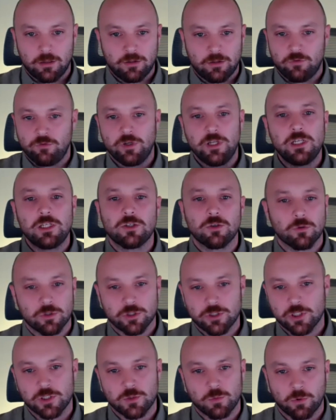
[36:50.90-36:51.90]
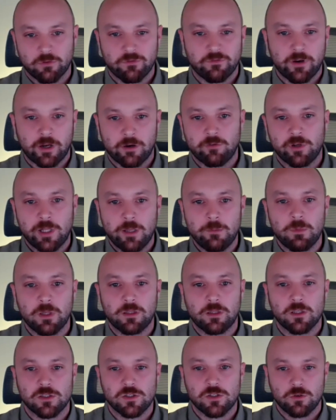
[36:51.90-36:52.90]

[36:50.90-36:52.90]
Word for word: the resources were very limited.